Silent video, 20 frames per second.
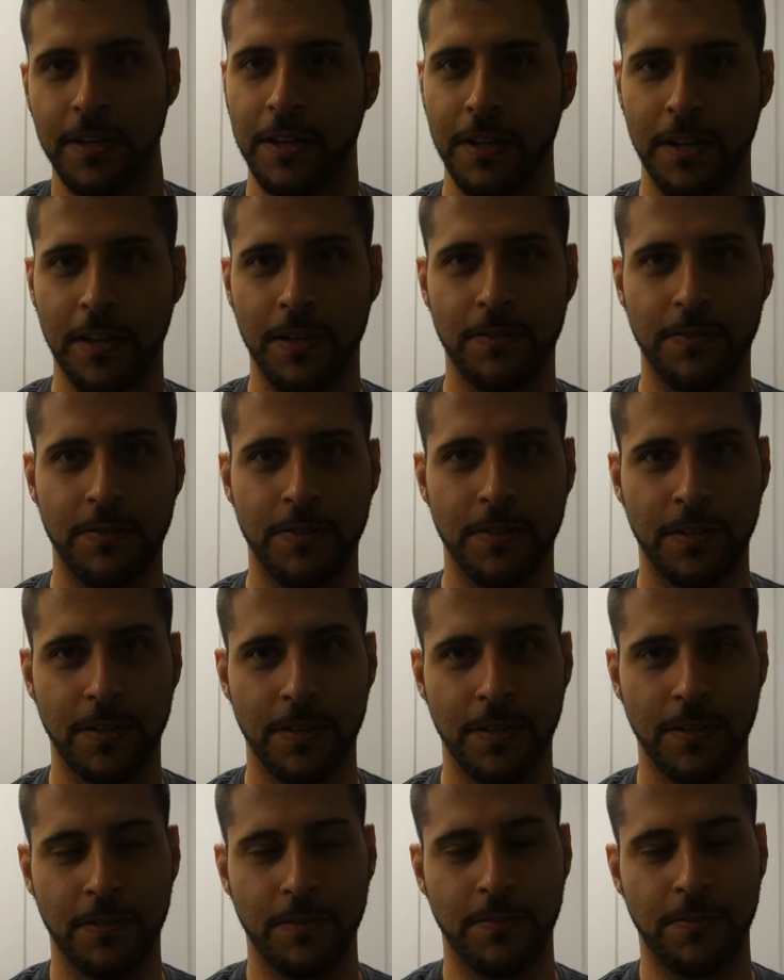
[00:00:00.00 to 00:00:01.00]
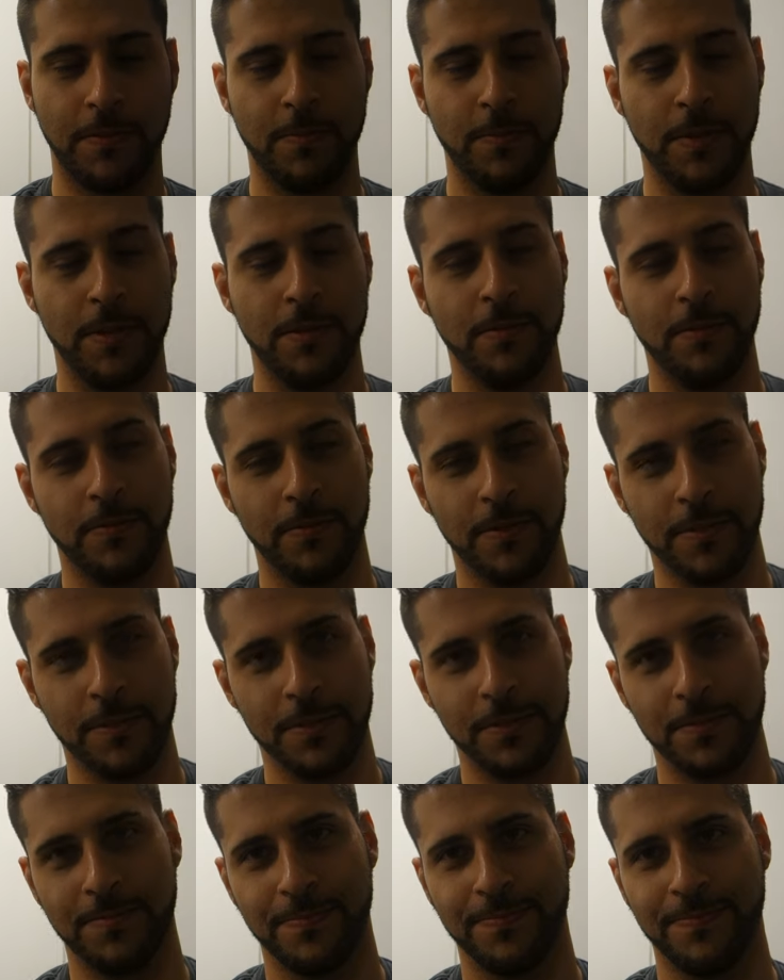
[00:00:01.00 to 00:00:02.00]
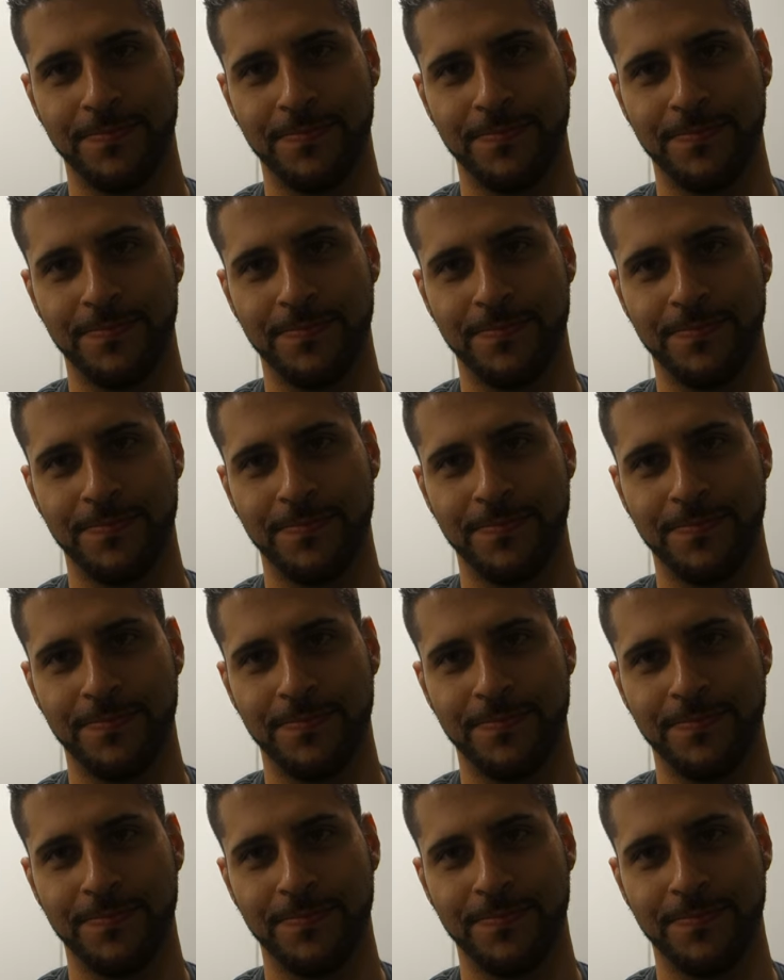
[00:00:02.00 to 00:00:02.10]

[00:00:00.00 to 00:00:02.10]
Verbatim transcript: and a gift from the universe